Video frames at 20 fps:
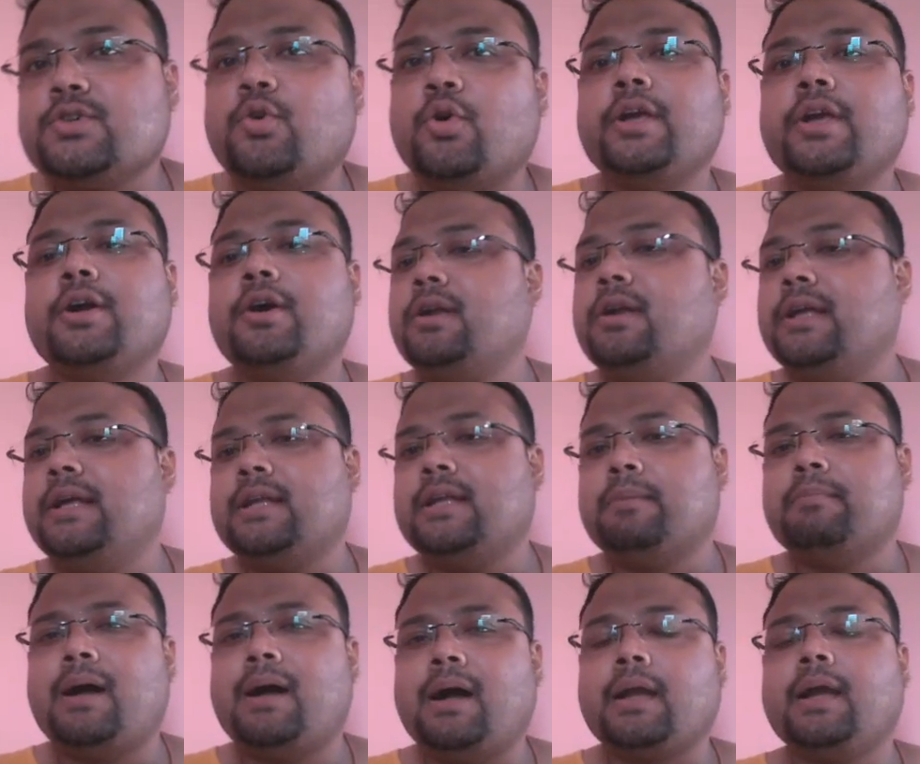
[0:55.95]
going on in the
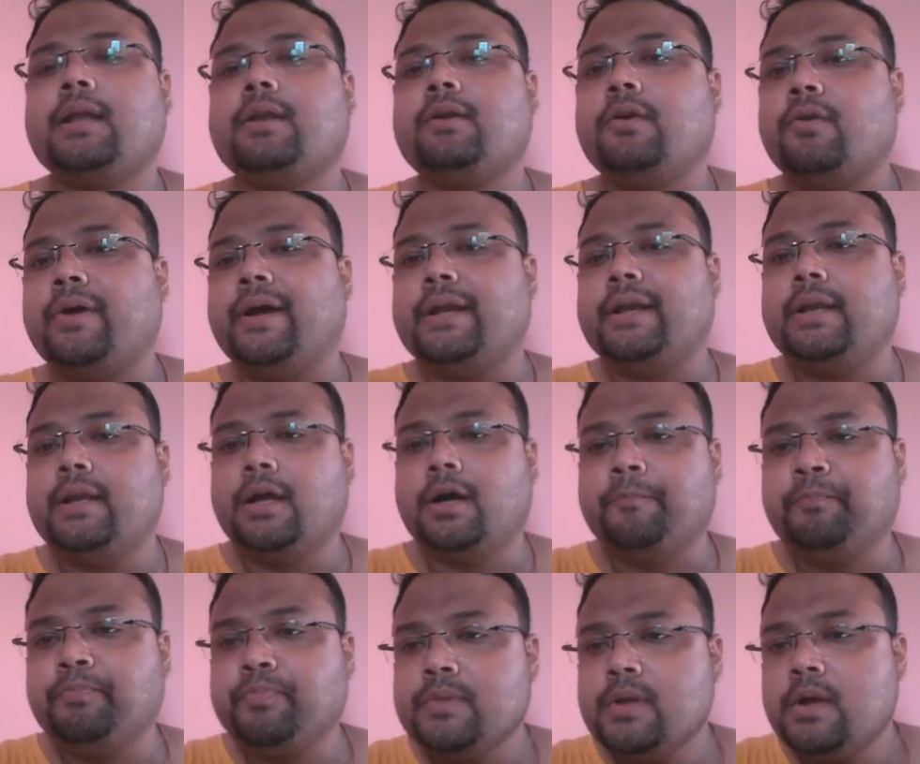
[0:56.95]
market right
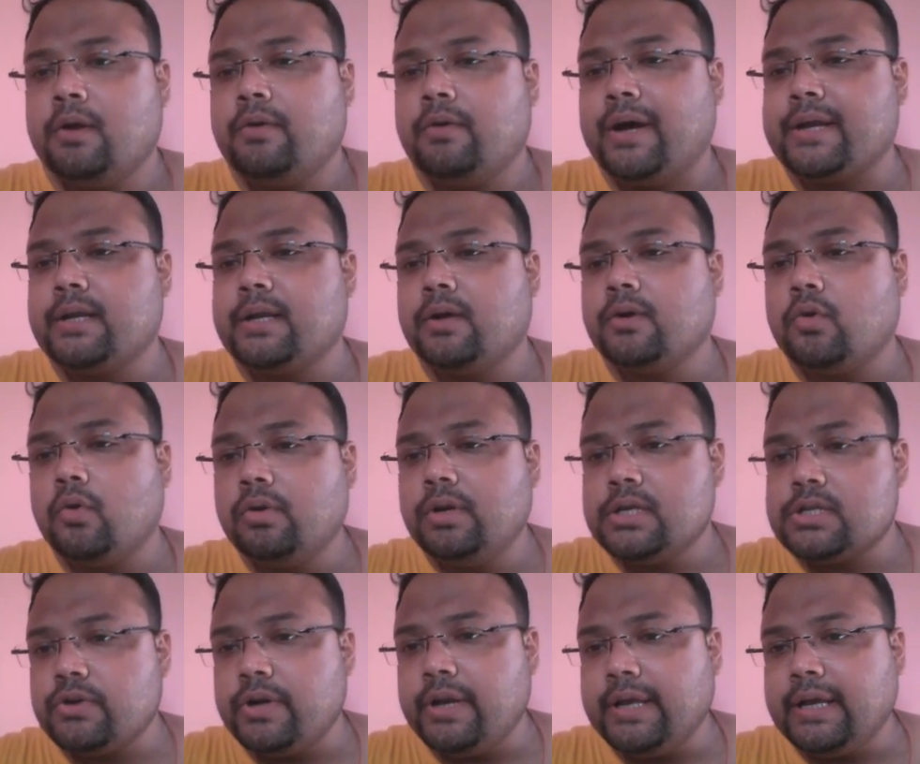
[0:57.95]
now. Right now gold
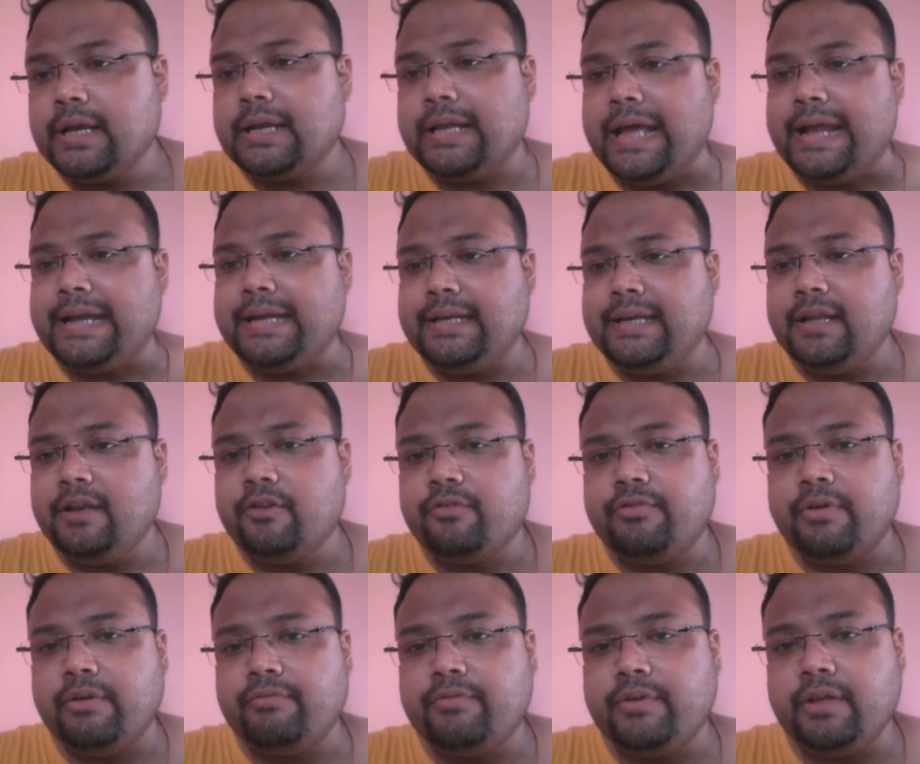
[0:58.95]
is trading at
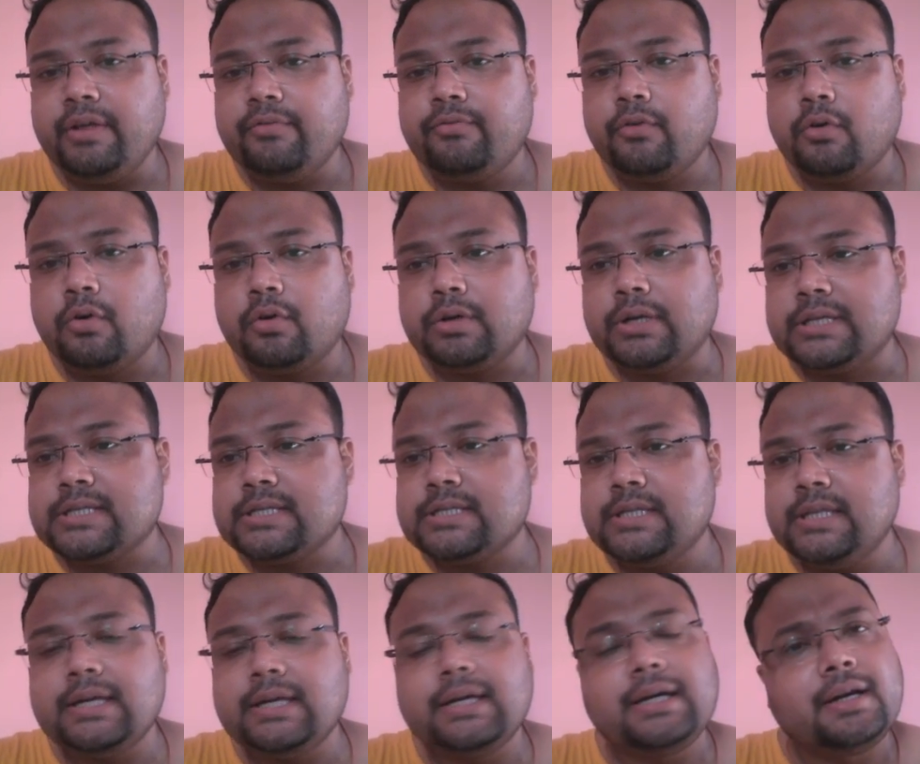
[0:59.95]
1854. This is
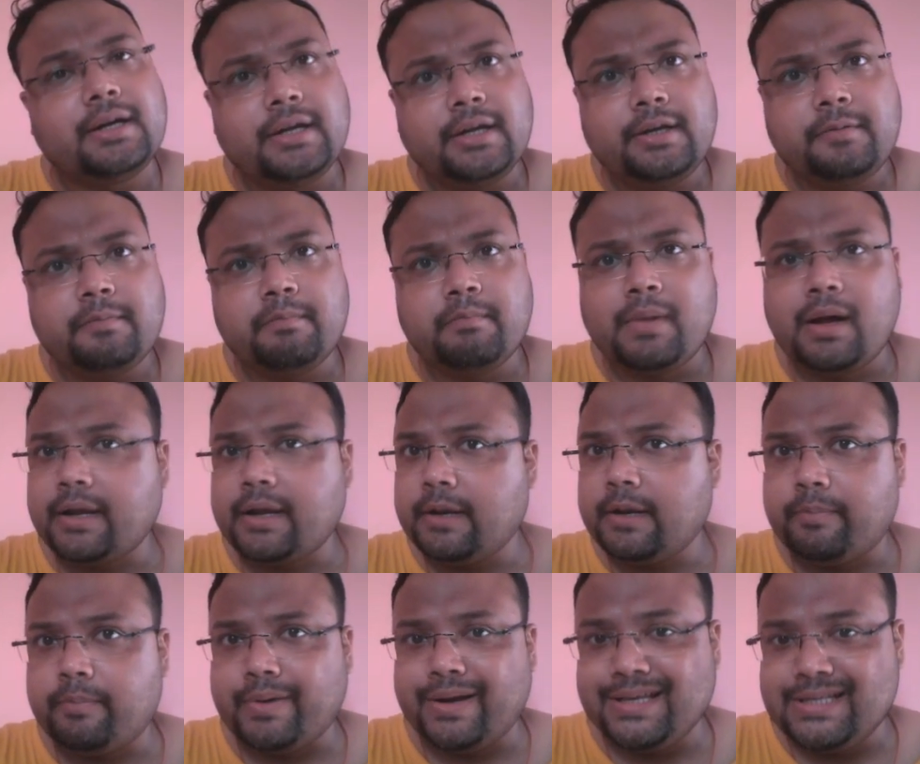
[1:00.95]
the current
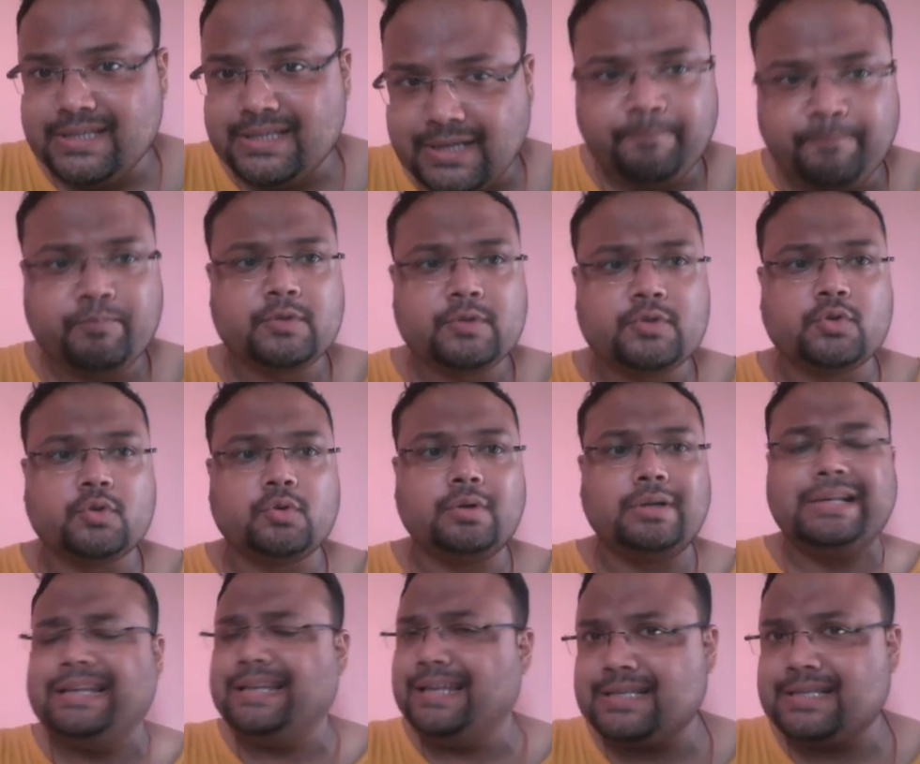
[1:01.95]
market price here. So
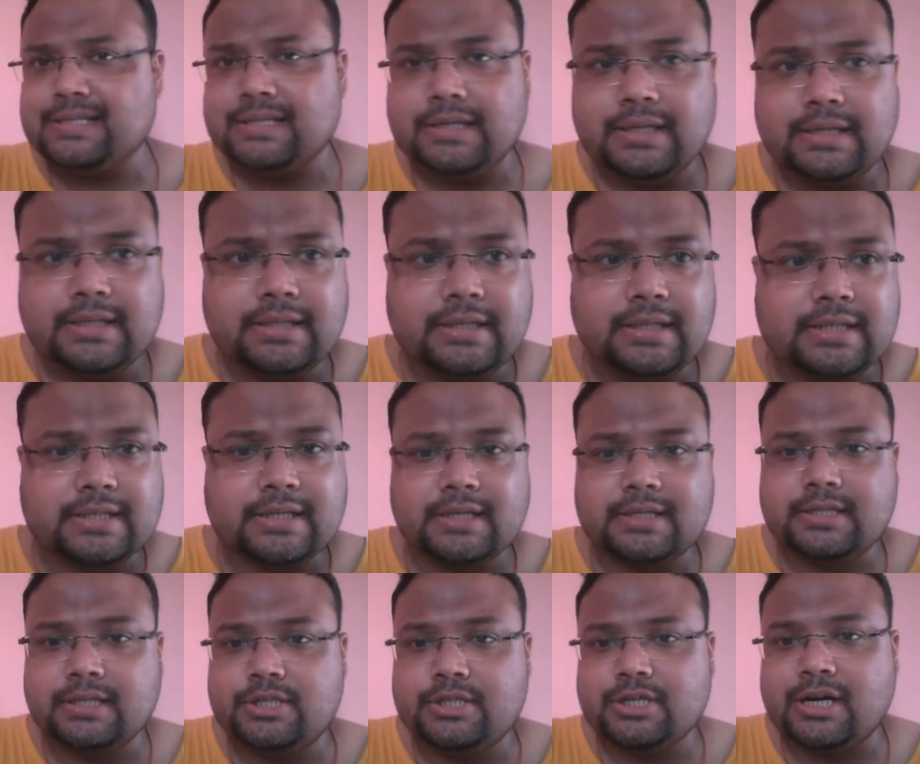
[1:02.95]
let's
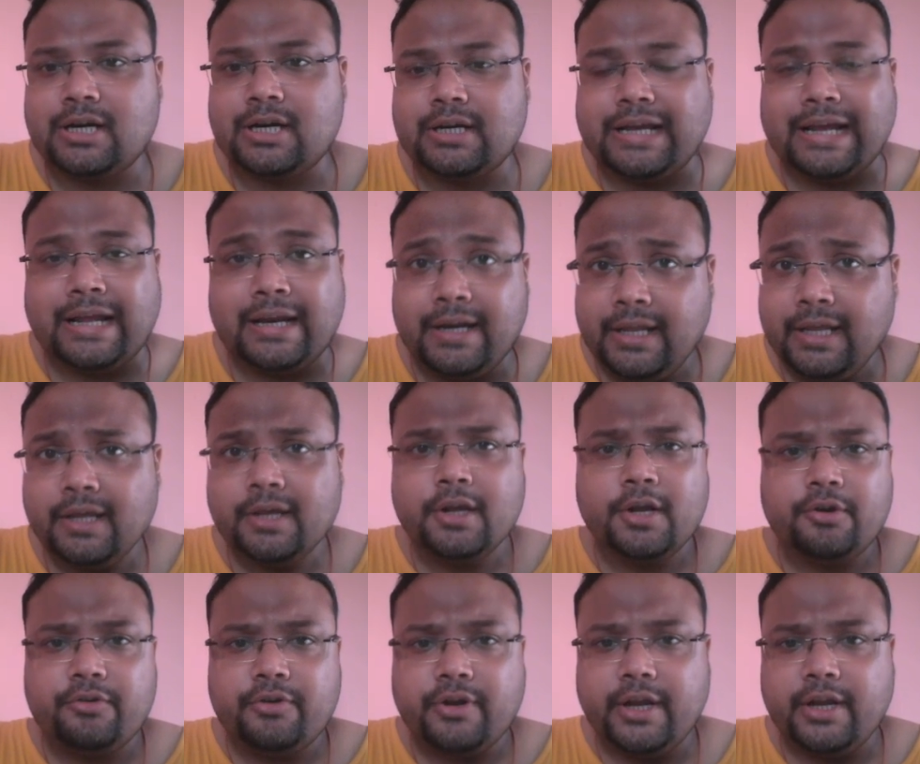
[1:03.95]
discuss the chart the
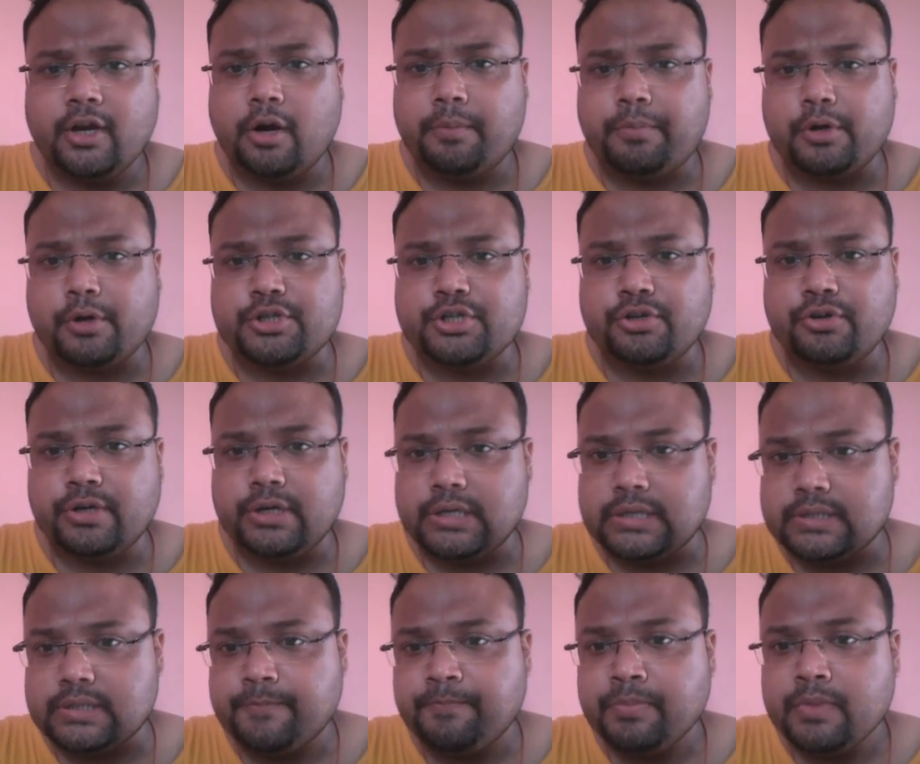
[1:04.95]
trading
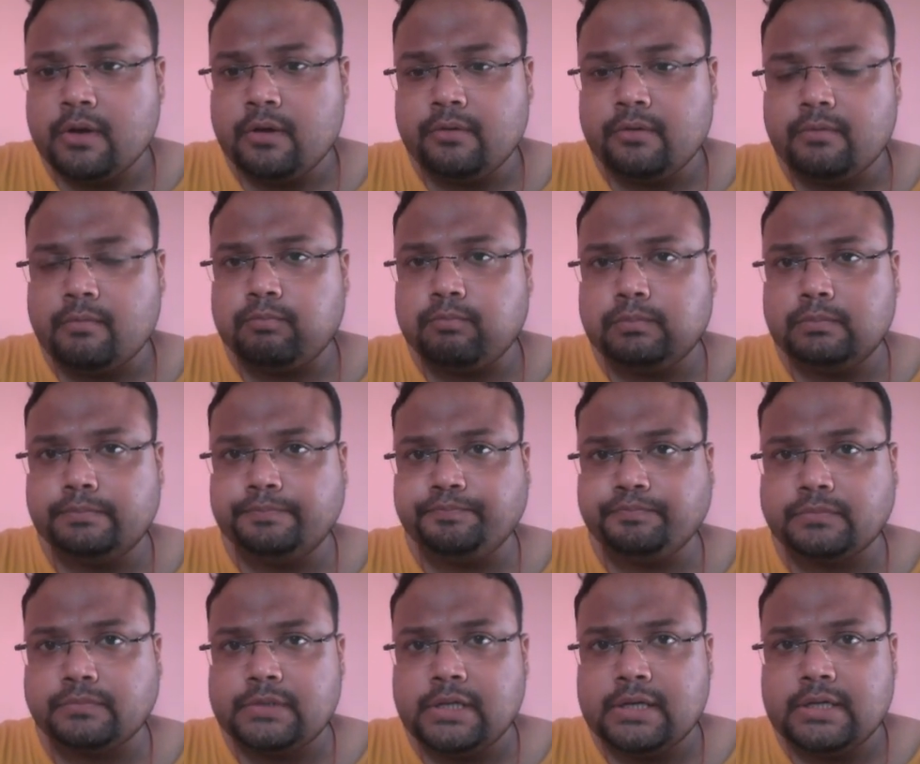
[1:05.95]
opportunities.
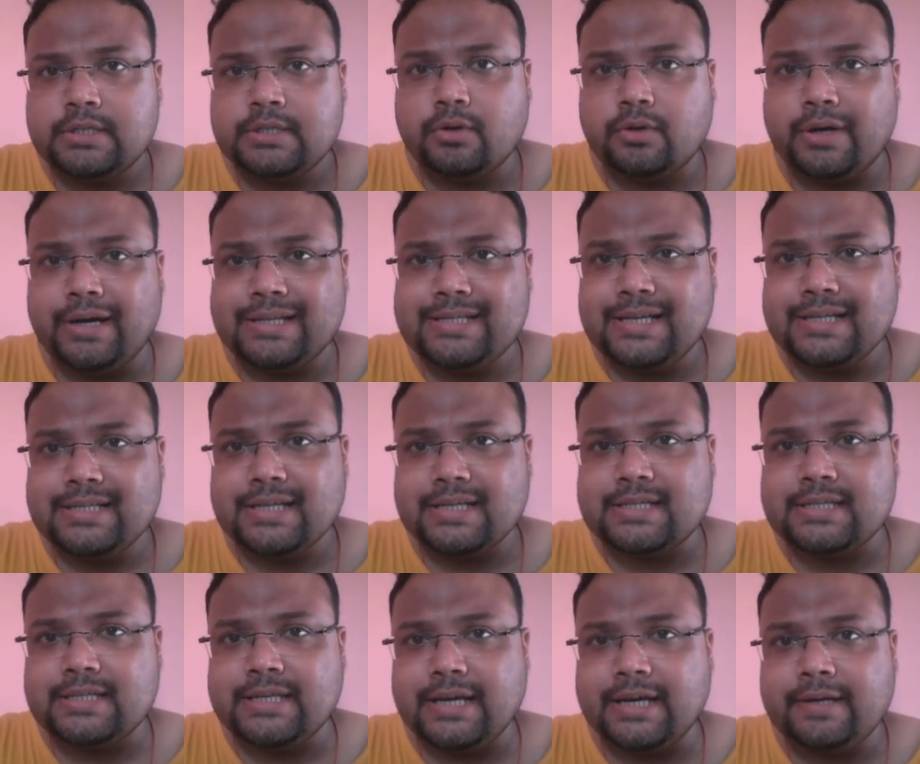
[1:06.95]
So as I
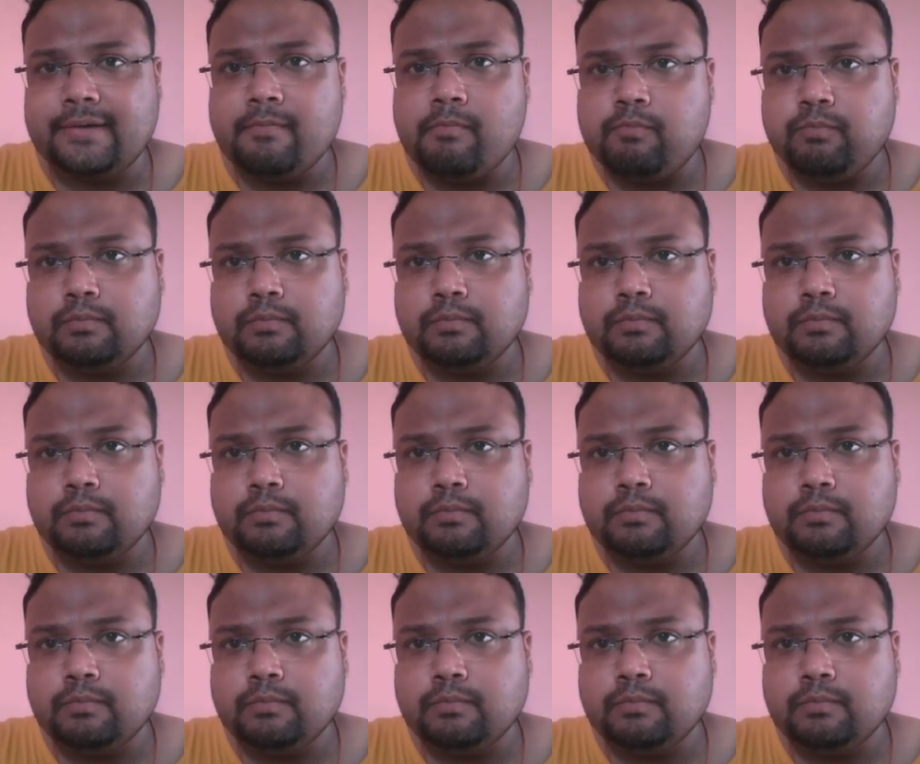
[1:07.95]
just said,